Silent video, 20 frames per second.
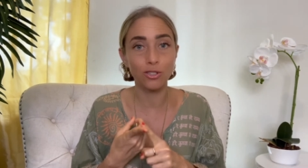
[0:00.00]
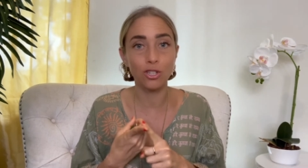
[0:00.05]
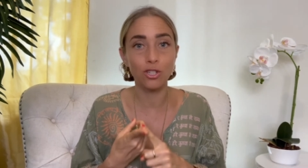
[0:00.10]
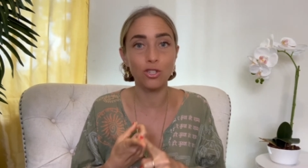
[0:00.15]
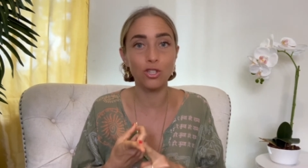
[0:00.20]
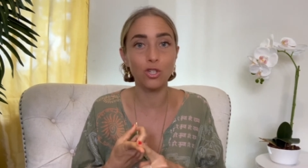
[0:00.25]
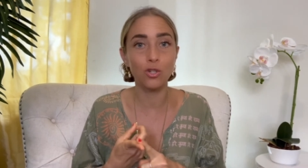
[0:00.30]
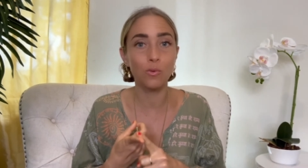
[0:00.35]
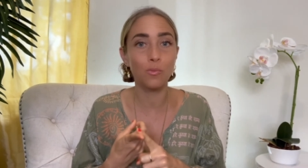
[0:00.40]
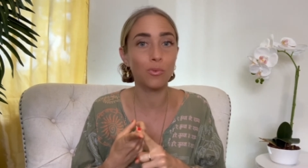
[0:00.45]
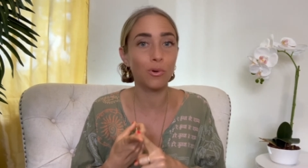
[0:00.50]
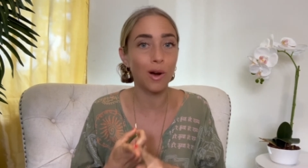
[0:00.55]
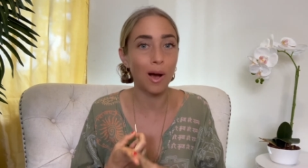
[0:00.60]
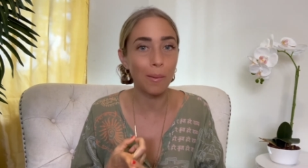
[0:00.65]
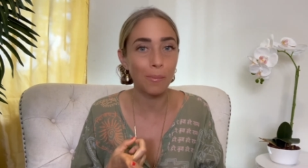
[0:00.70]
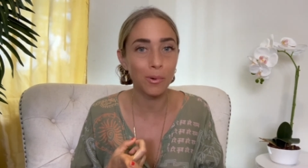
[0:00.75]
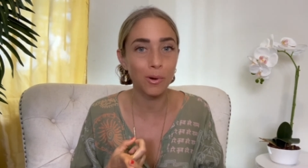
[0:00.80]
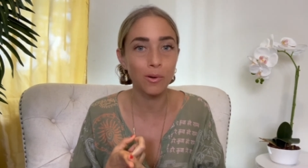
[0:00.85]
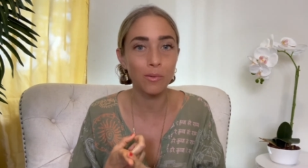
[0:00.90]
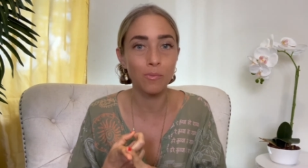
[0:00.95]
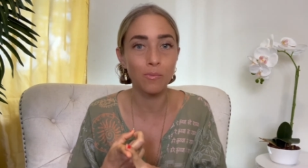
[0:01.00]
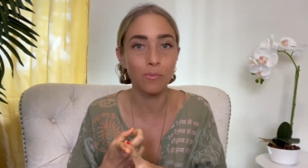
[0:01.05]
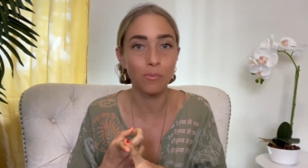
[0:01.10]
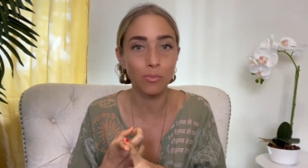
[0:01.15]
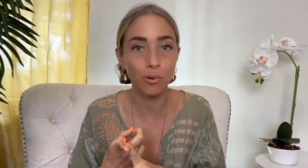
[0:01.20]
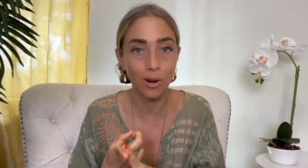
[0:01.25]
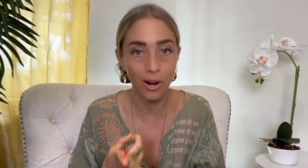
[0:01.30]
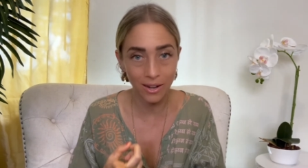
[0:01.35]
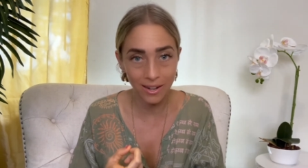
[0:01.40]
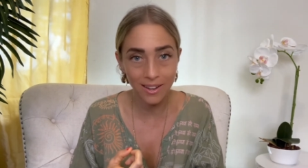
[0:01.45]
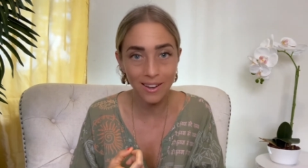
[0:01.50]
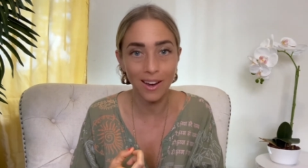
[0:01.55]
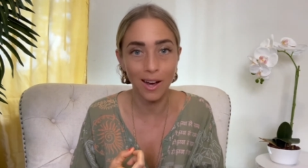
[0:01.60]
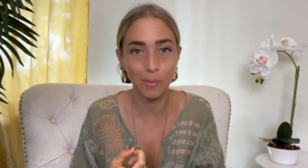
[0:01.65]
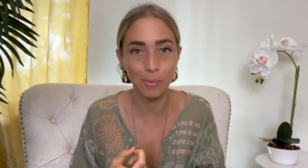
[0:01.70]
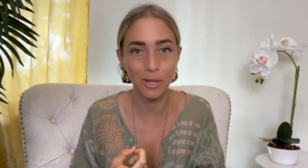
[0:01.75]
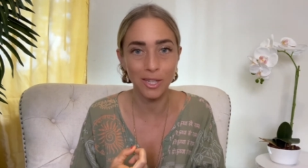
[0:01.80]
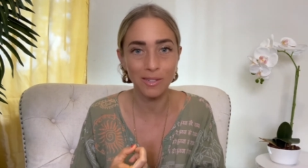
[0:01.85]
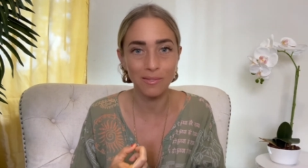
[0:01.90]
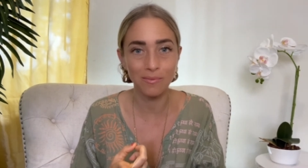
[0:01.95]
to do proper
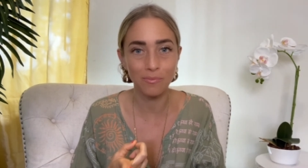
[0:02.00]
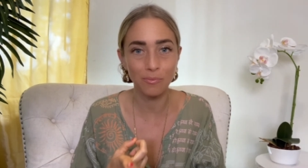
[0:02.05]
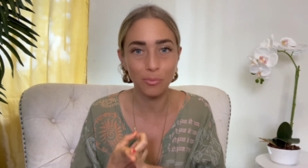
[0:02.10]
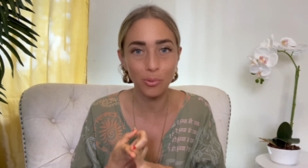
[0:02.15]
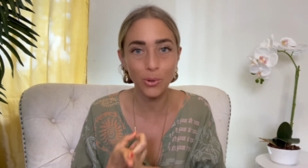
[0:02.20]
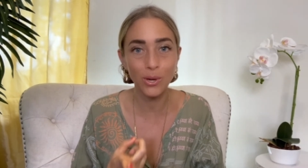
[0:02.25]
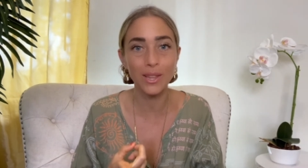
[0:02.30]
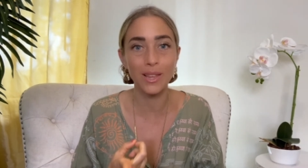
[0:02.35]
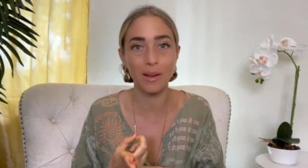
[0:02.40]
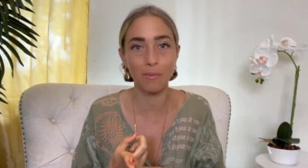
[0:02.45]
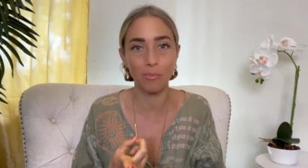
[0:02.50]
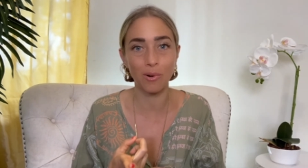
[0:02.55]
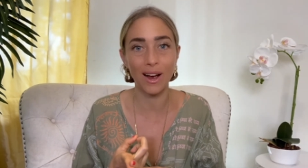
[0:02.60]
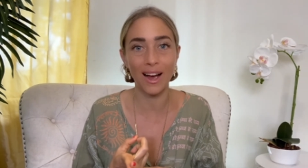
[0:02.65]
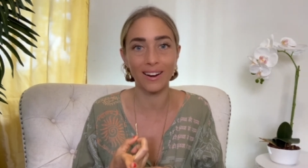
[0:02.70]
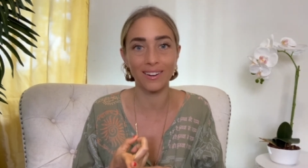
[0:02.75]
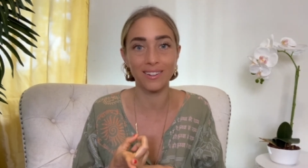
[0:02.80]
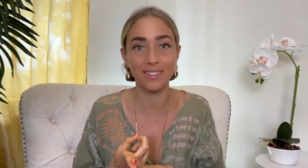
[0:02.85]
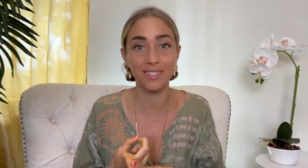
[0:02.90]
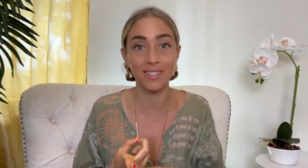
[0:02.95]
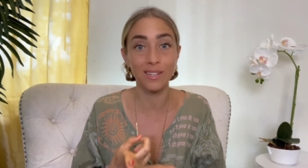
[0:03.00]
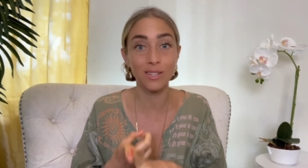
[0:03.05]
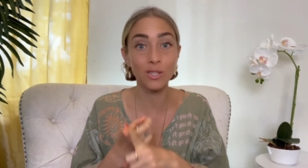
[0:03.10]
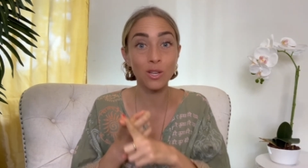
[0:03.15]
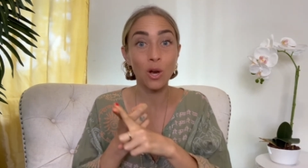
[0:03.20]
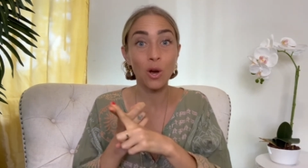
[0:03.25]
pranayama, breathing practices,